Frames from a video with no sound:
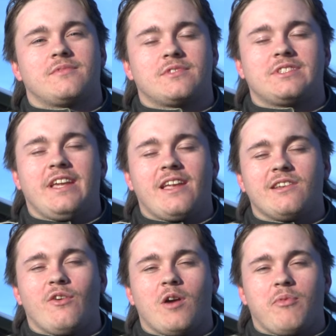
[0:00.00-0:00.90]
sticking
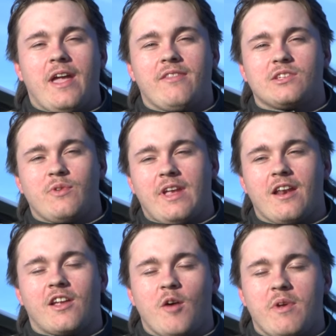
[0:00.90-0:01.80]
to our plan this weekend
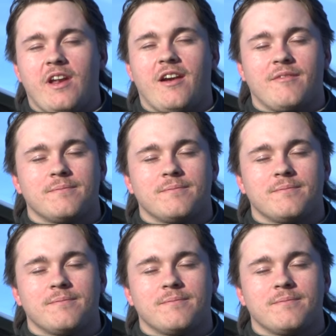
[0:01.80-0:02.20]
and coming here.